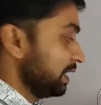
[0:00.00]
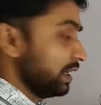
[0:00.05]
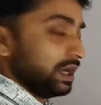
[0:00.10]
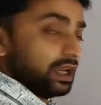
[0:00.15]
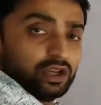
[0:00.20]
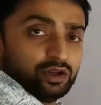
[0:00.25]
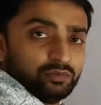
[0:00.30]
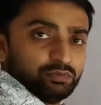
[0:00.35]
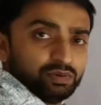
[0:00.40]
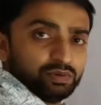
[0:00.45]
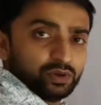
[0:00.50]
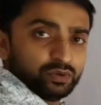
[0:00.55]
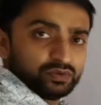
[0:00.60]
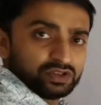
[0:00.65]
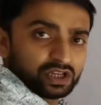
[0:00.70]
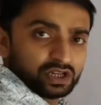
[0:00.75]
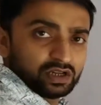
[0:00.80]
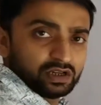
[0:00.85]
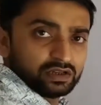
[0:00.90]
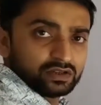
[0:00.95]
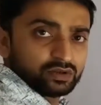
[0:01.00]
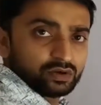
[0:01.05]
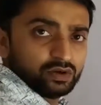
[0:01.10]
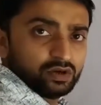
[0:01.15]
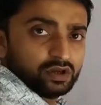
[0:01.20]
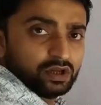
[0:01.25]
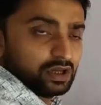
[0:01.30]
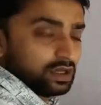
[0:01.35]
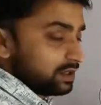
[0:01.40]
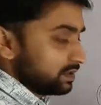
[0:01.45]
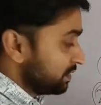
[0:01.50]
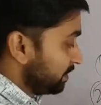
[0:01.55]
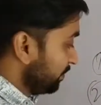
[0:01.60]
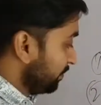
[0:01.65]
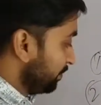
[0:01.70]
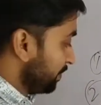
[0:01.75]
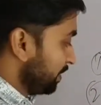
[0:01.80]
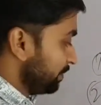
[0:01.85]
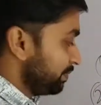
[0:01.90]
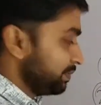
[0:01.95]
In future also,
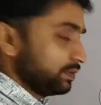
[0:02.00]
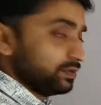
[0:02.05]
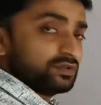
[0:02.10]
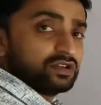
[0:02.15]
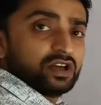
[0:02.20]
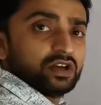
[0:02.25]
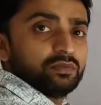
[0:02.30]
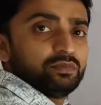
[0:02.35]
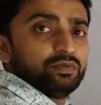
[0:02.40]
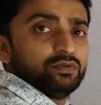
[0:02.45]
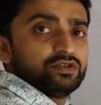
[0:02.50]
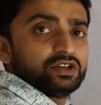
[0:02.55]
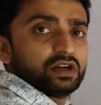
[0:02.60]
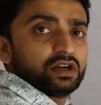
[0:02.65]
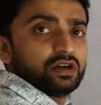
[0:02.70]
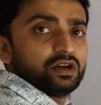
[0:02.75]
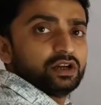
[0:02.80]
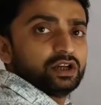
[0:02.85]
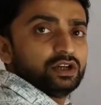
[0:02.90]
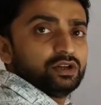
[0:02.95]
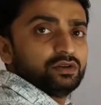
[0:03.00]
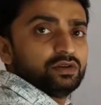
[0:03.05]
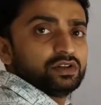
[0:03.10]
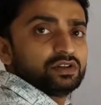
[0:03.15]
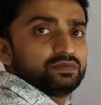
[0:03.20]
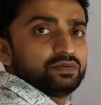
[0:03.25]
simple future continuous,